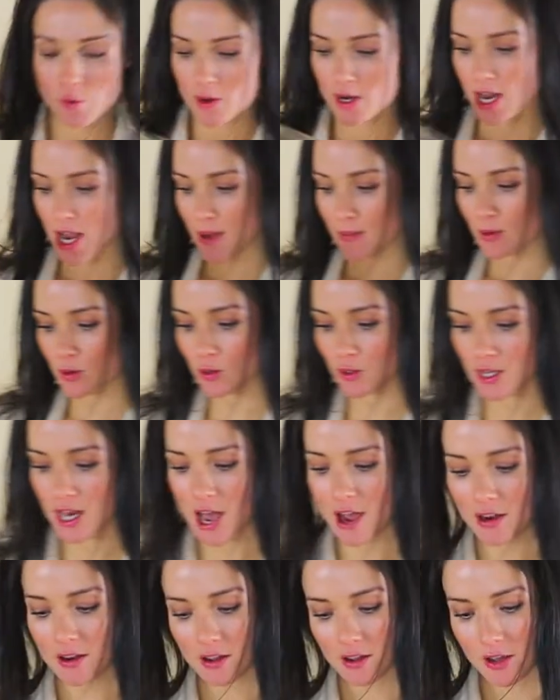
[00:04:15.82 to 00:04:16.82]
when I pull it
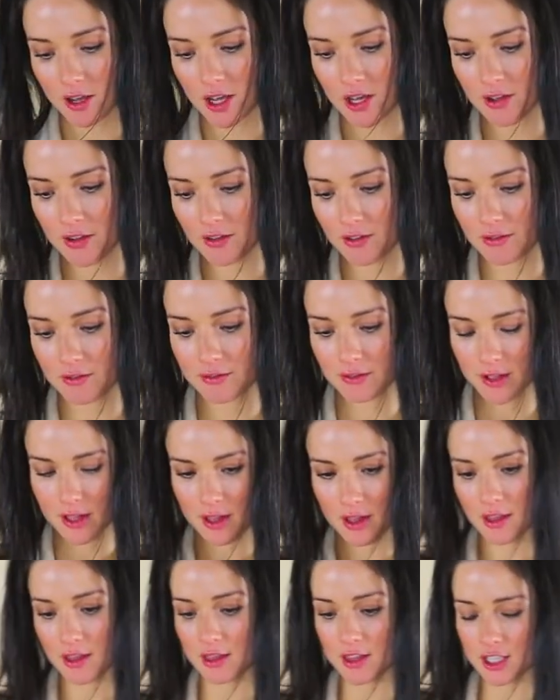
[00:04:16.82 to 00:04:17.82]
out of
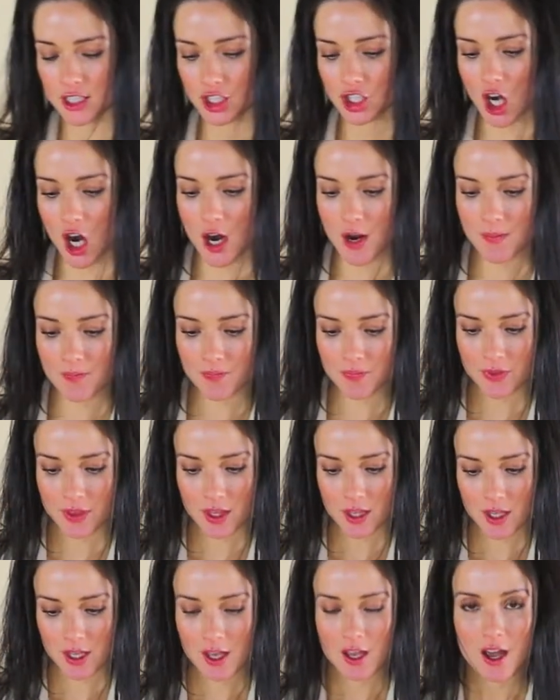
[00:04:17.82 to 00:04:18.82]
this jar,
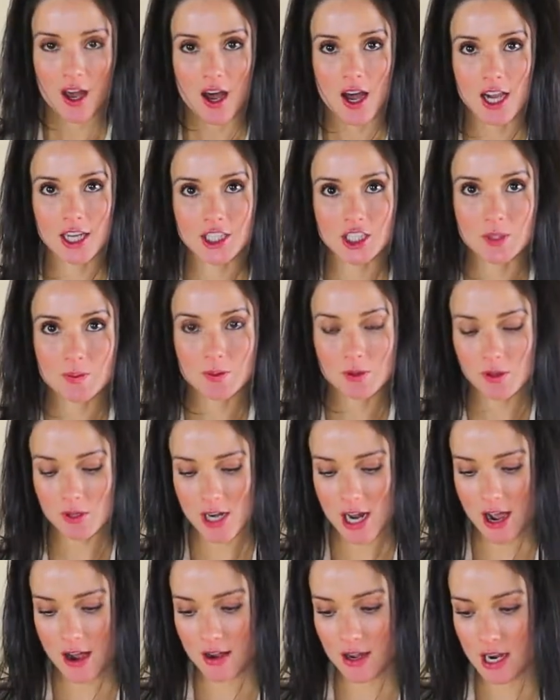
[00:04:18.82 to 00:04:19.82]
I just pull
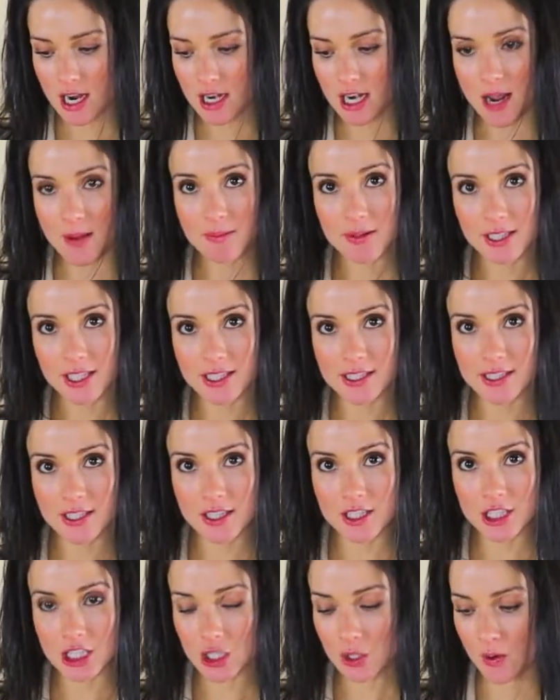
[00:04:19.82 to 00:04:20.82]
it out and I place
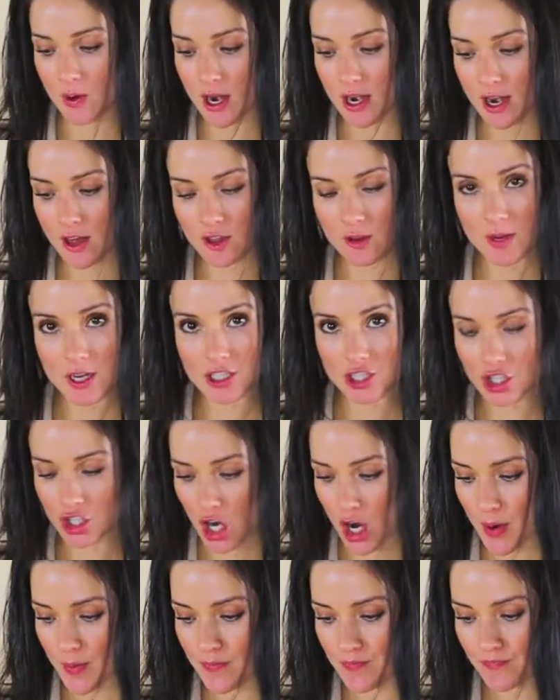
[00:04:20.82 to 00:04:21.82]
it into another mason
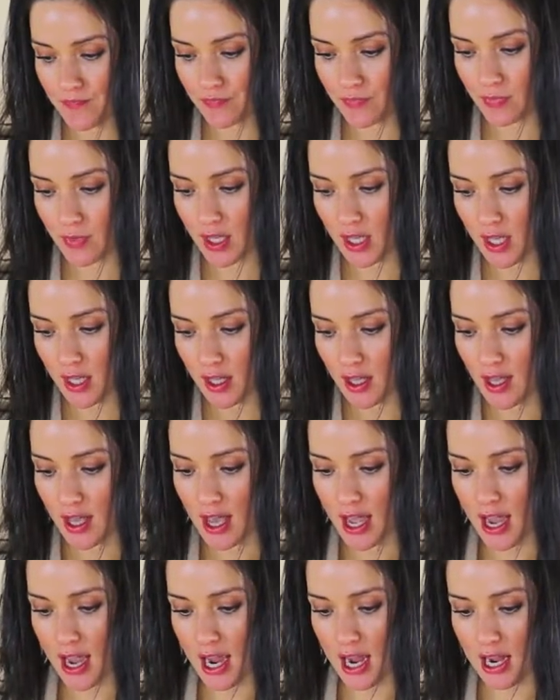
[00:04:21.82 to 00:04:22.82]
jar.
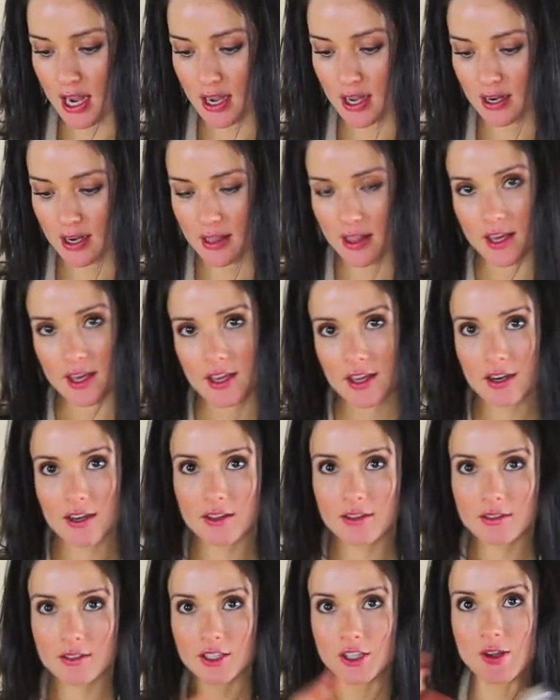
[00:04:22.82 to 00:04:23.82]
And
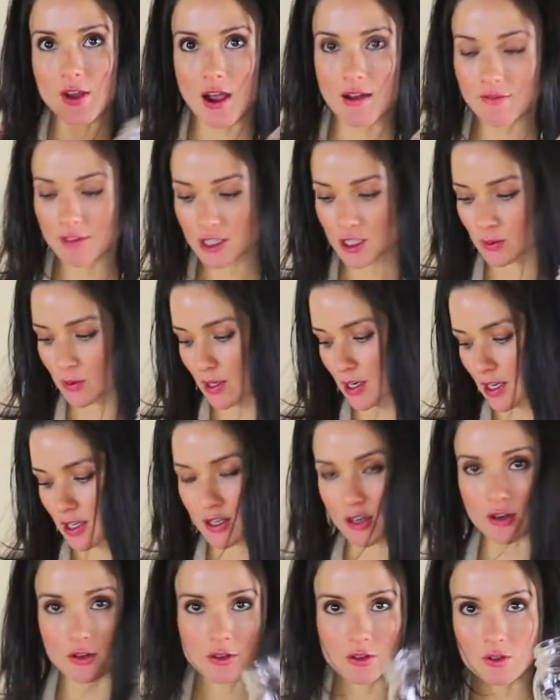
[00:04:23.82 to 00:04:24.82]
then you have this one
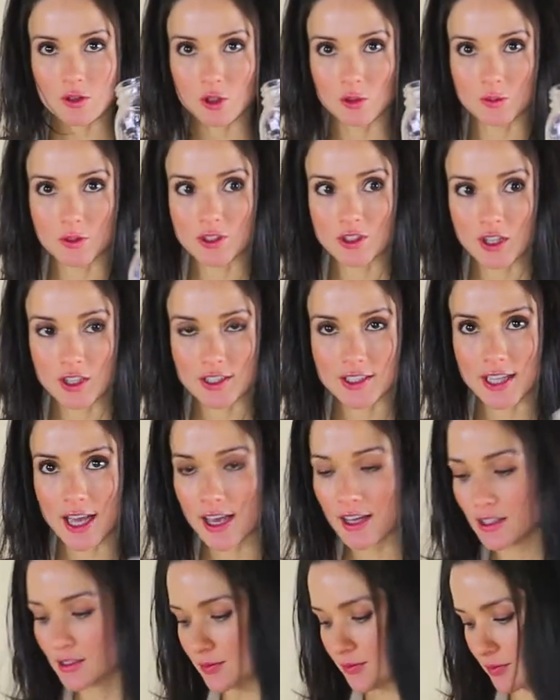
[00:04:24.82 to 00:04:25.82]
and your cold brew's all
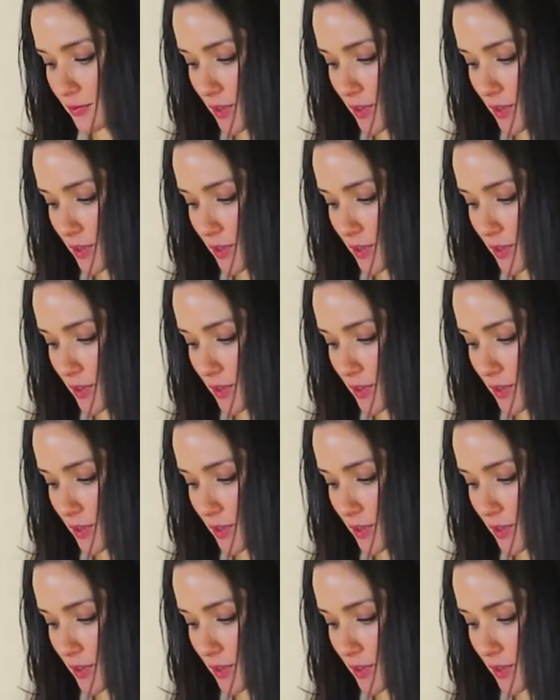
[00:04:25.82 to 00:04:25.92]
set.